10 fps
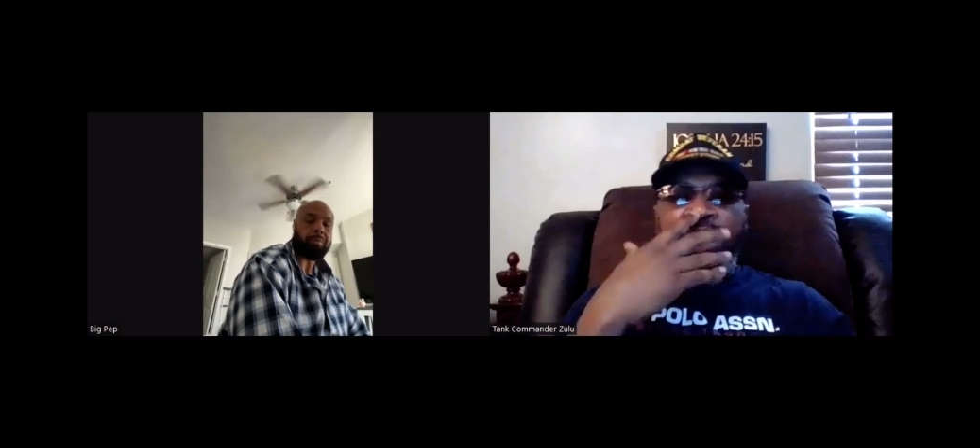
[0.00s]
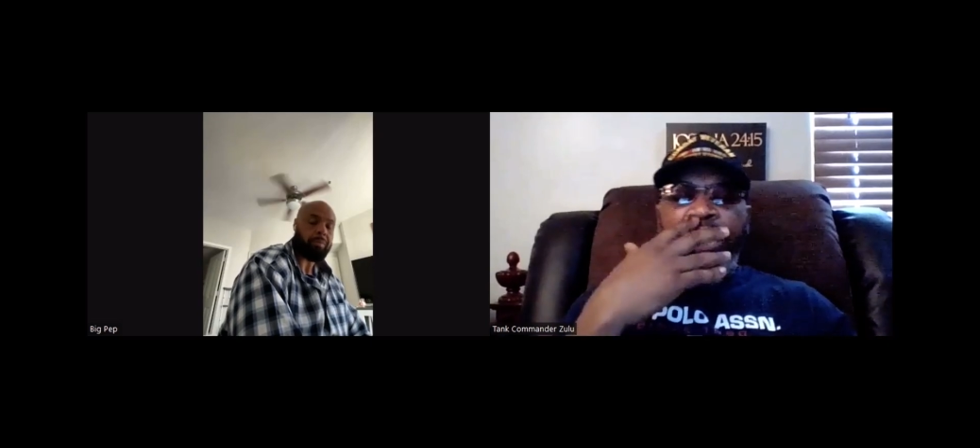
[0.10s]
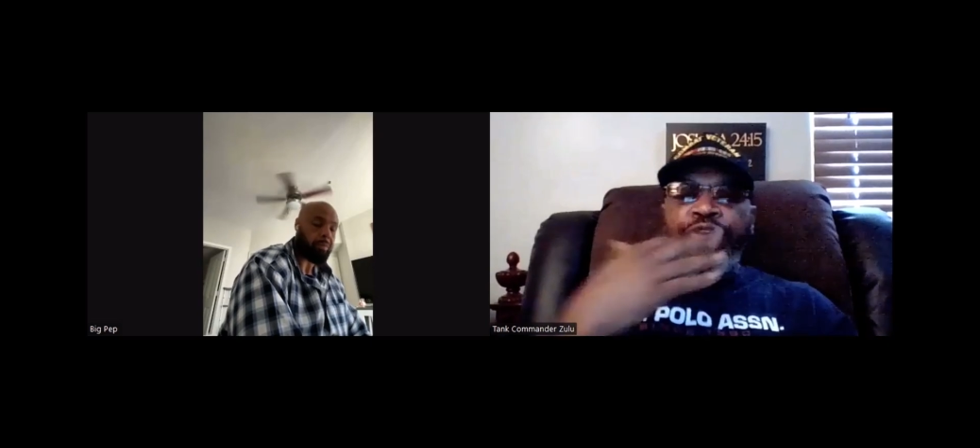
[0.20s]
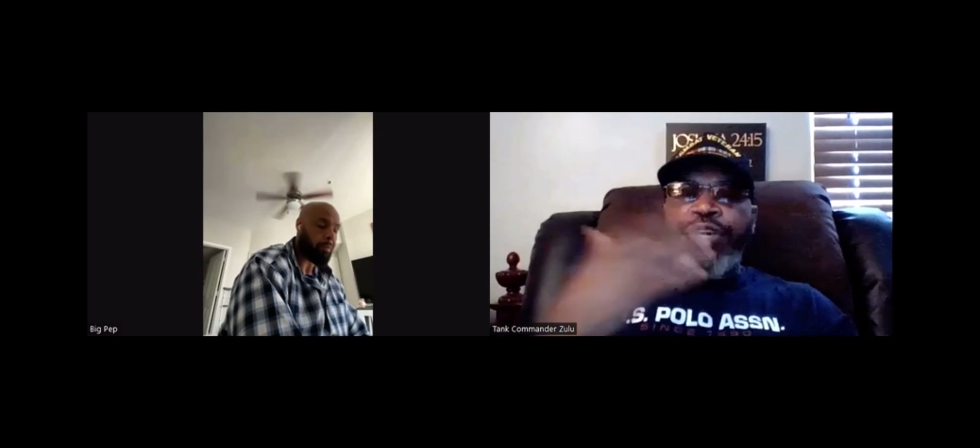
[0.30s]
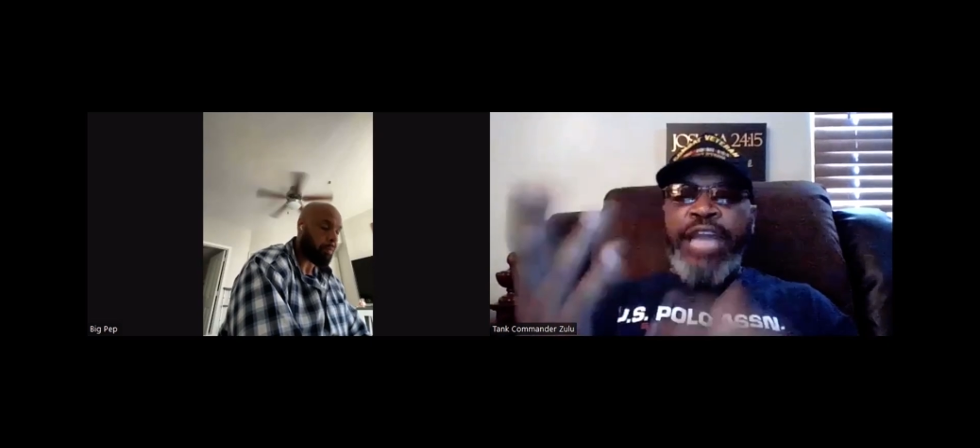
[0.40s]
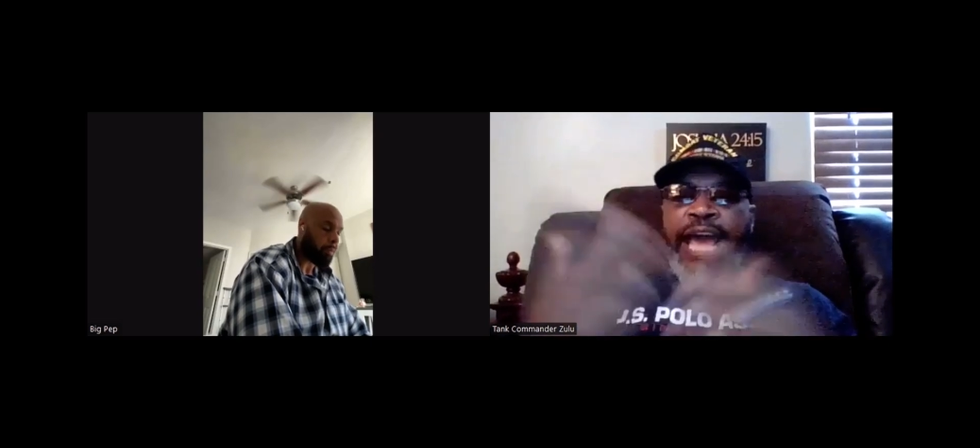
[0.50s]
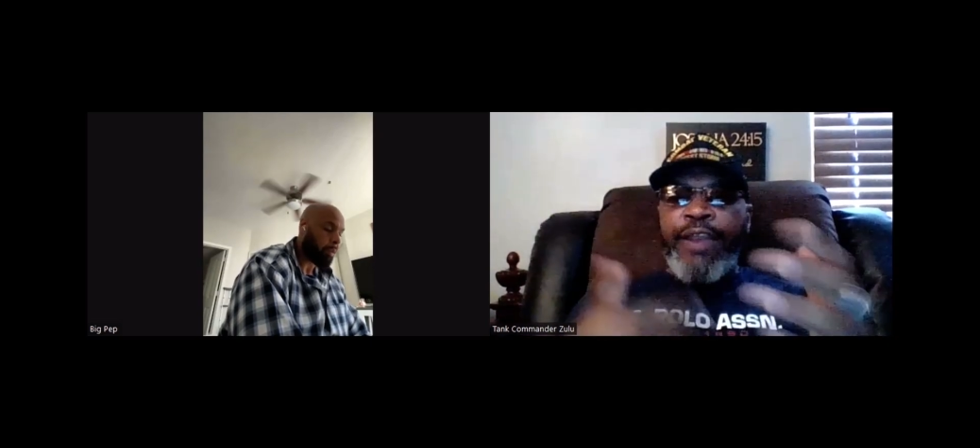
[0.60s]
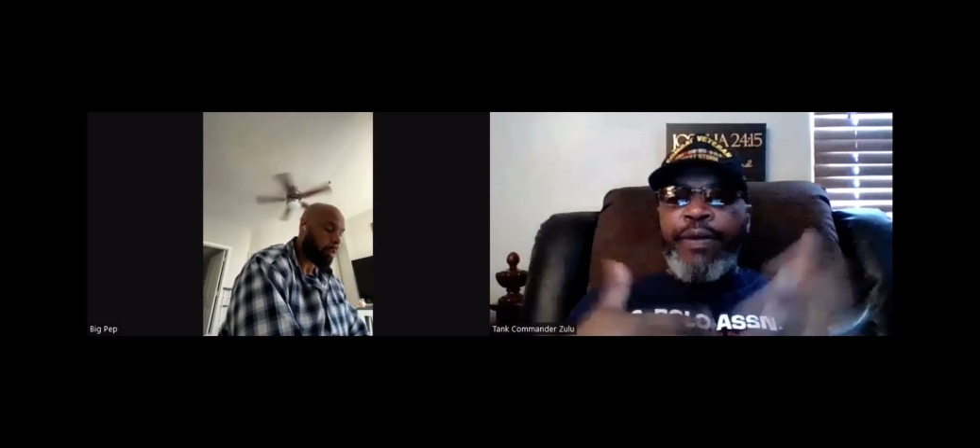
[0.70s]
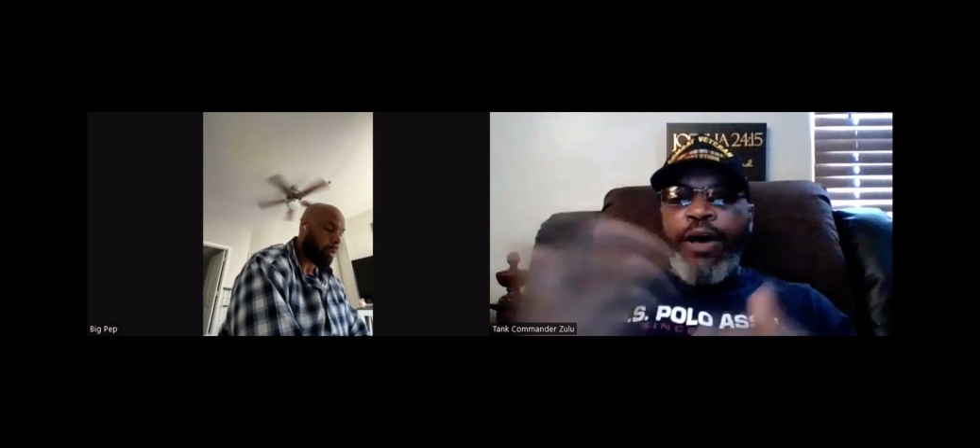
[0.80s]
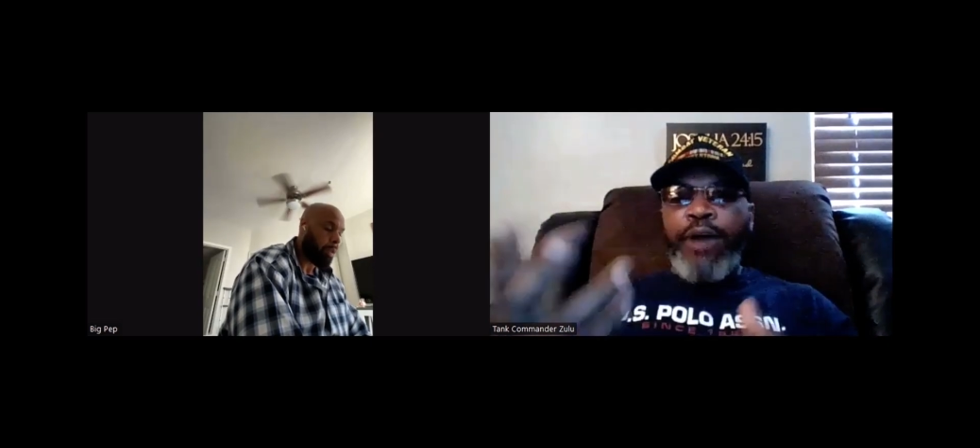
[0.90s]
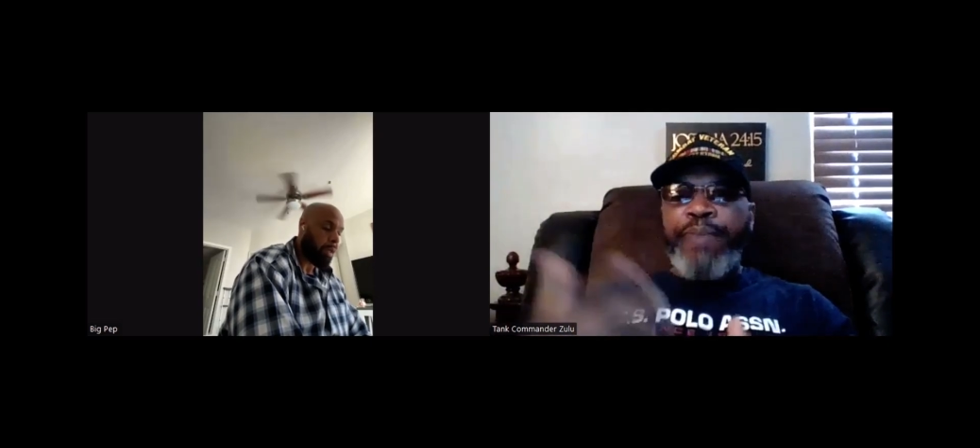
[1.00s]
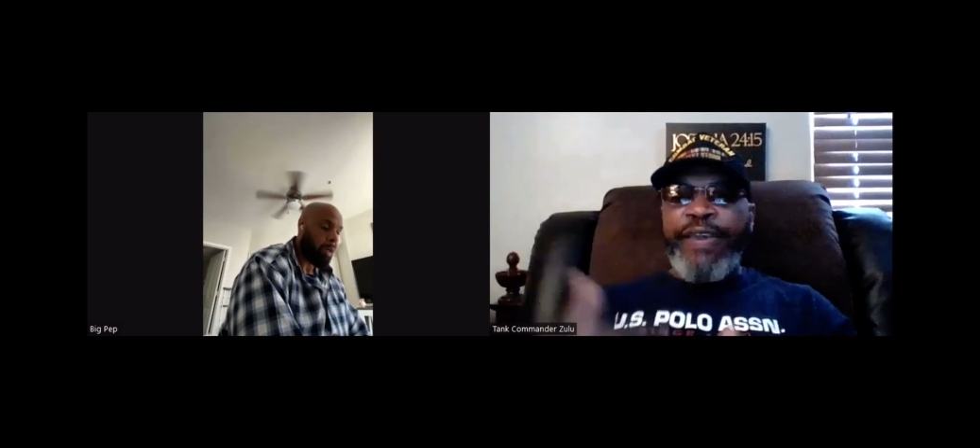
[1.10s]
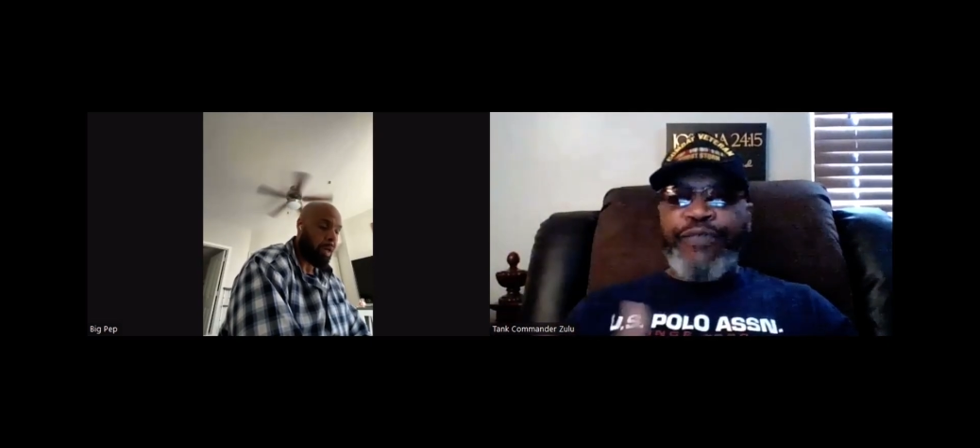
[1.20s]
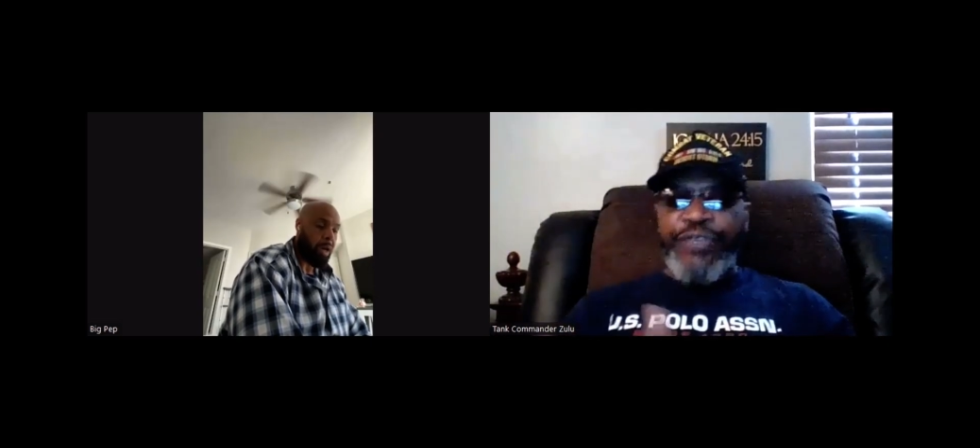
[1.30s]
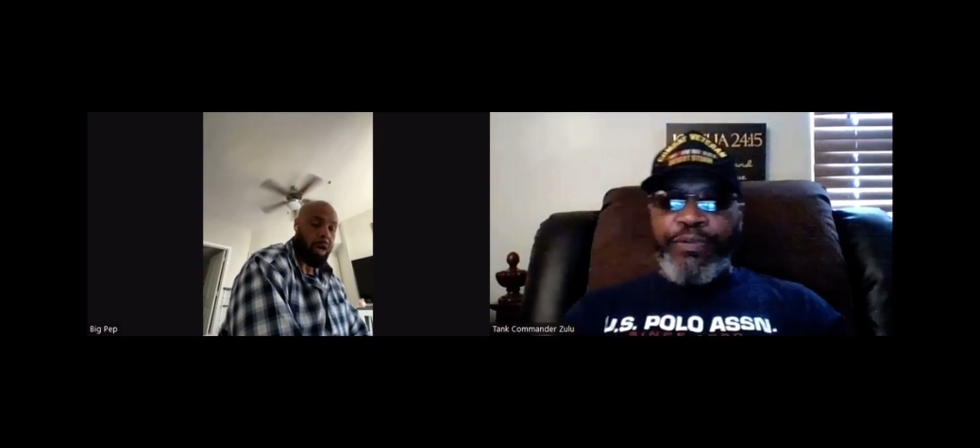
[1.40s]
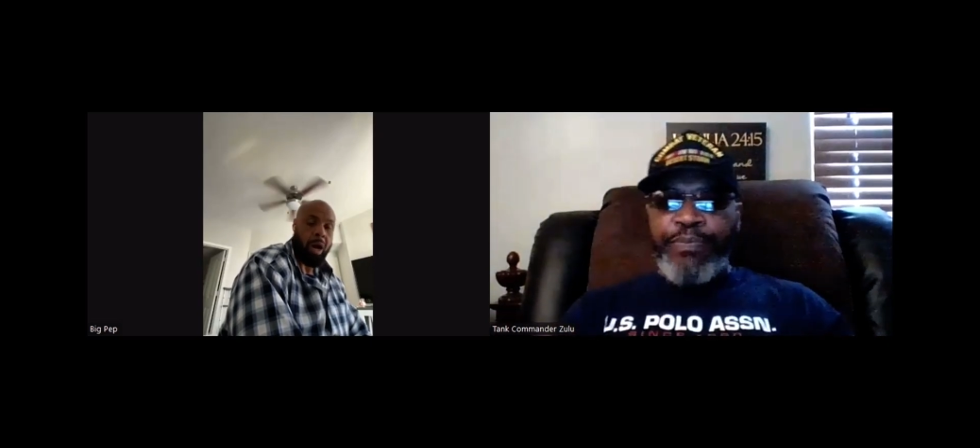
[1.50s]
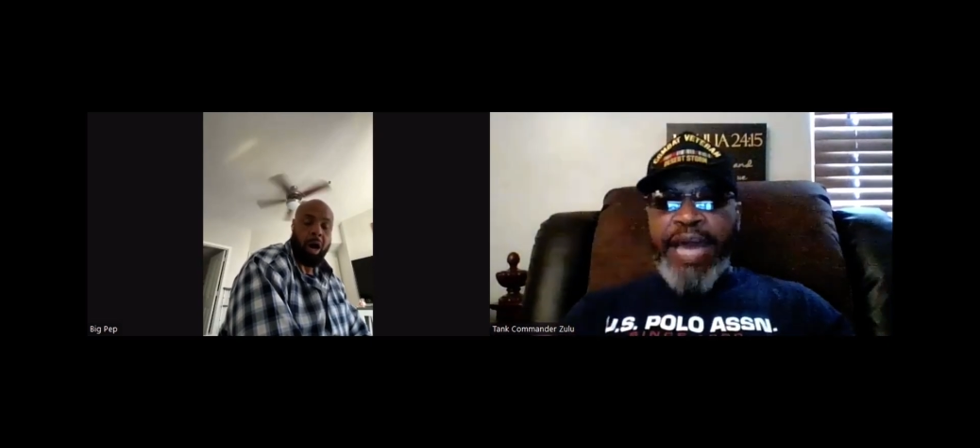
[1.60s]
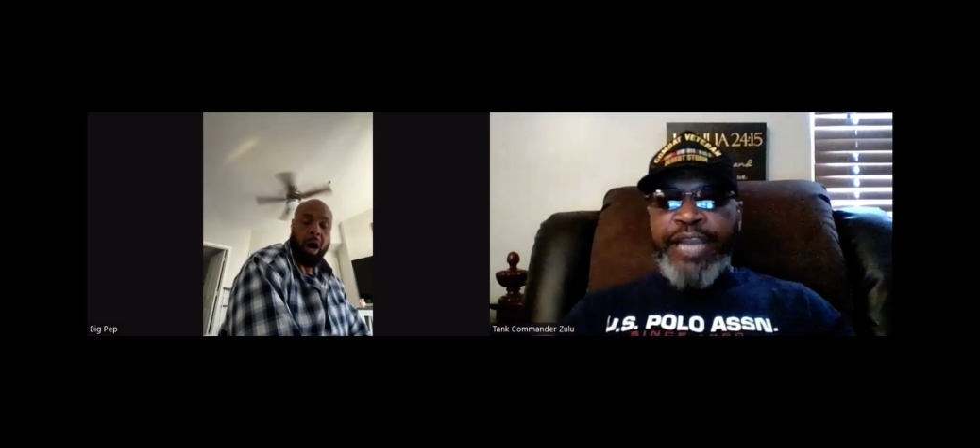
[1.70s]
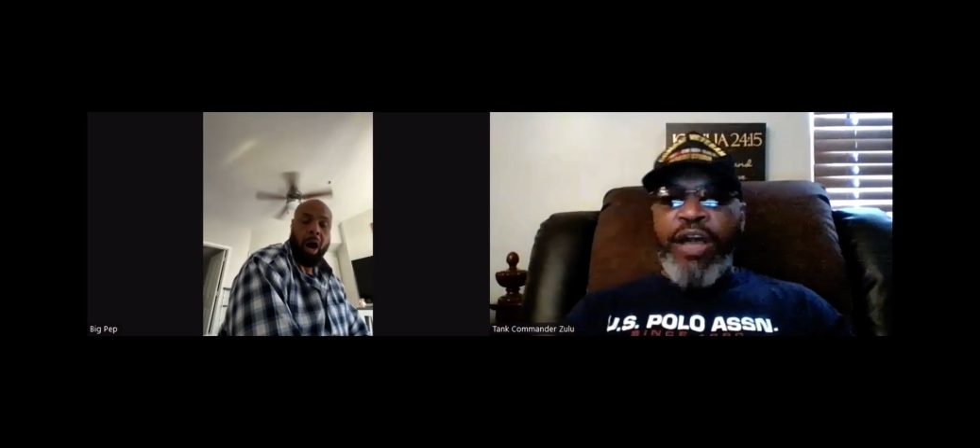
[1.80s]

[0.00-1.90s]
you could have had a beef with somebody.